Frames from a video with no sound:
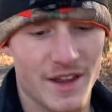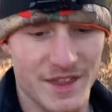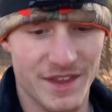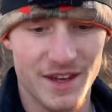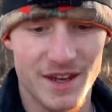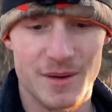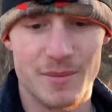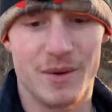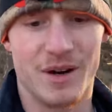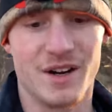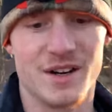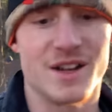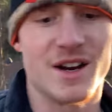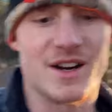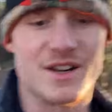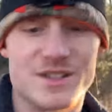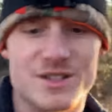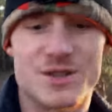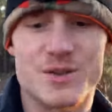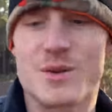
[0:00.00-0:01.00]
think he might have got a
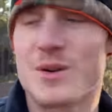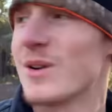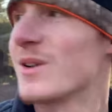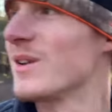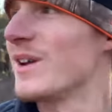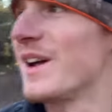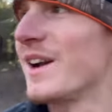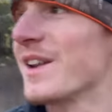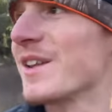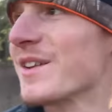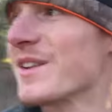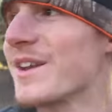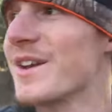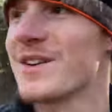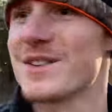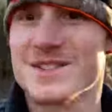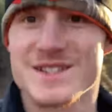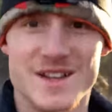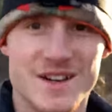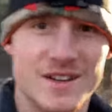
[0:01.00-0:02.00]
squirrel. I don't know. It
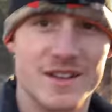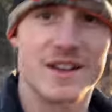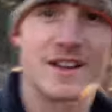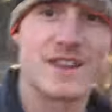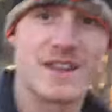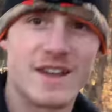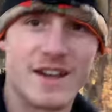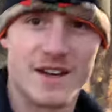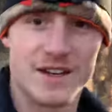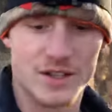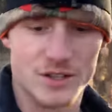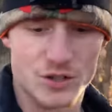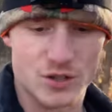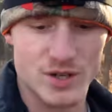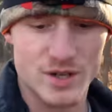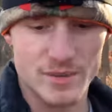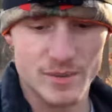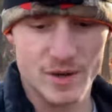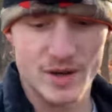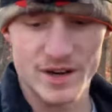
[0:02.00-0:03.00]
sounded like he hit a tree
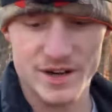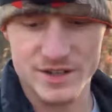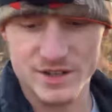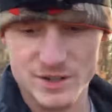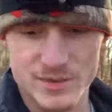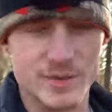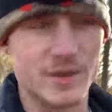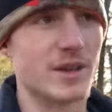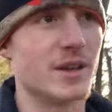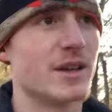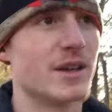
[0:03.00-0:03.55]
branch, but